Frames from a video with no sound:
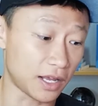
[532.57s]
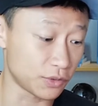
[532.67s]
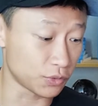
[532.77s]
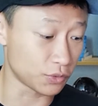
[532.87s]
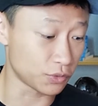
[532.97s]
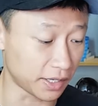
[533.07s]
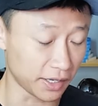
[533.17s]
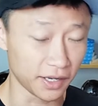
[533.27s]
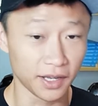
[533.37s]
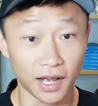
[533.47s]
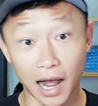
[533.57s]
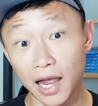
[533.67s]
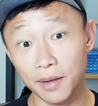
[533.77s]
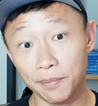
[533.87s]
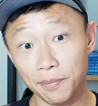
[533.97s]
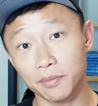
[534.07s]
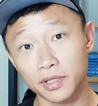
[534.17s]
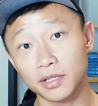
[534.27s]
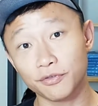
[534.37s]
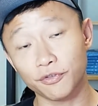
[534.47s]
I use my iPad
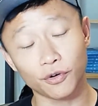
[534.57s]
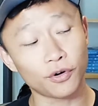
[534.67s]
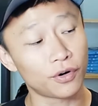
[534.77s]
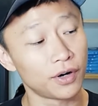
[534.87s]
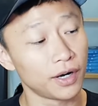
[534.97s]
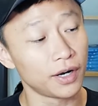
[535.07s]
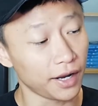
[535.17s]
mini for,